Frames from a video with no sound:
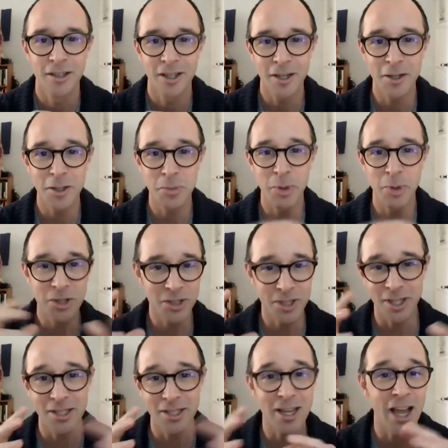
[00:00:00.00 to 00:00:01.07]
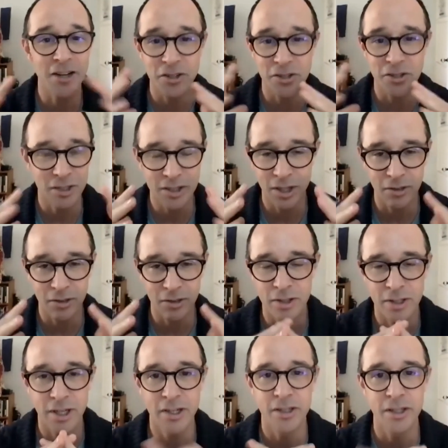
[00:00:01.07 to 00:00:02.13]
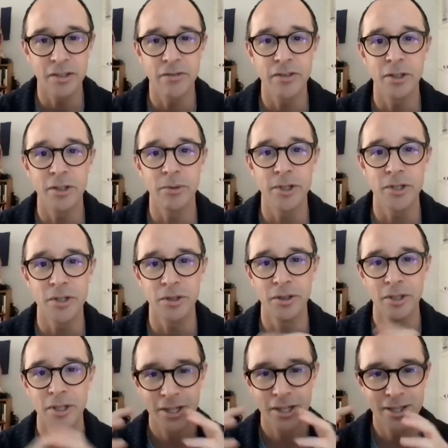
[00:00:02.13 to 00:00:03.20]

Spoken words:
in as much as it attaches itself to the idea of the original,